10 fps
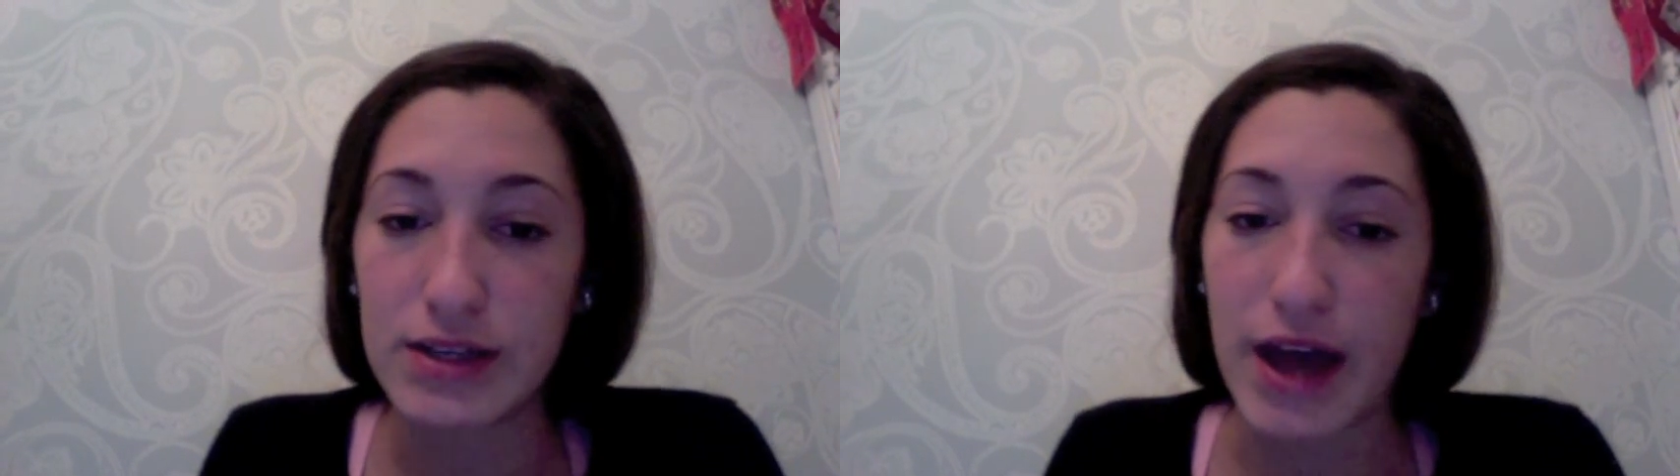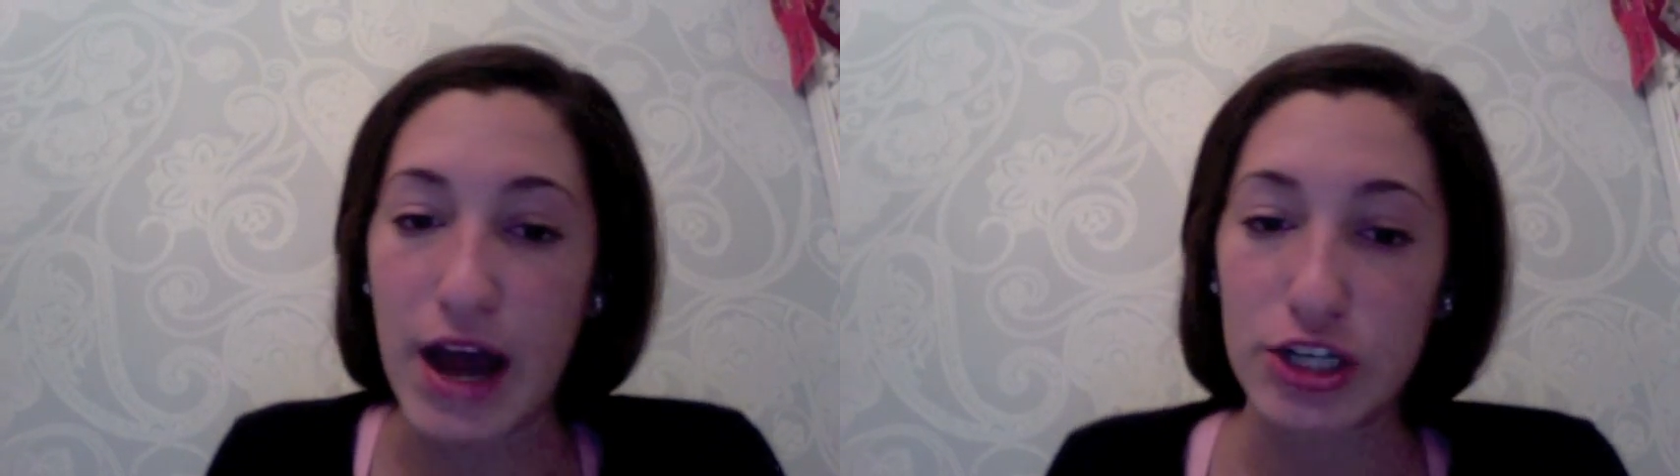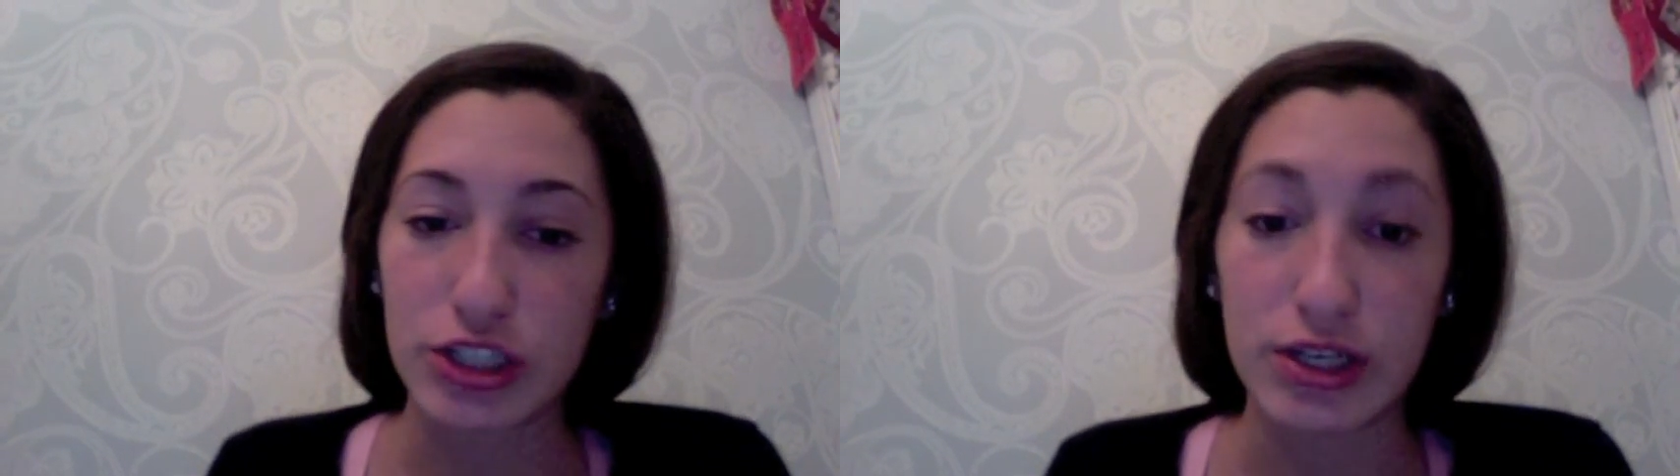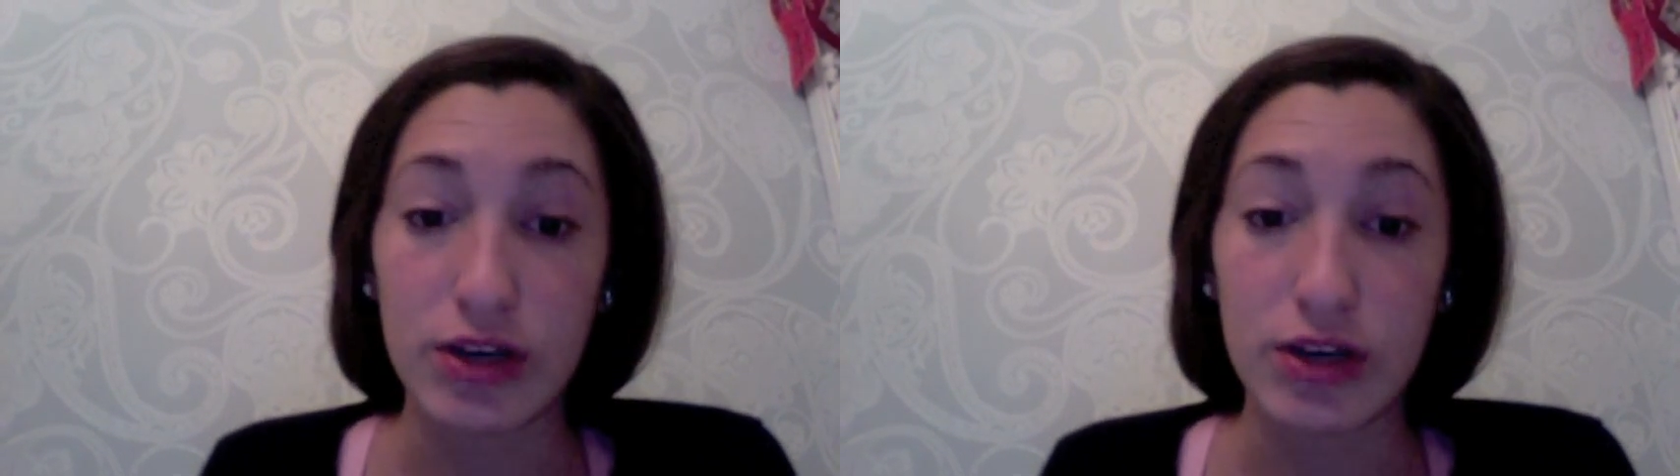actually,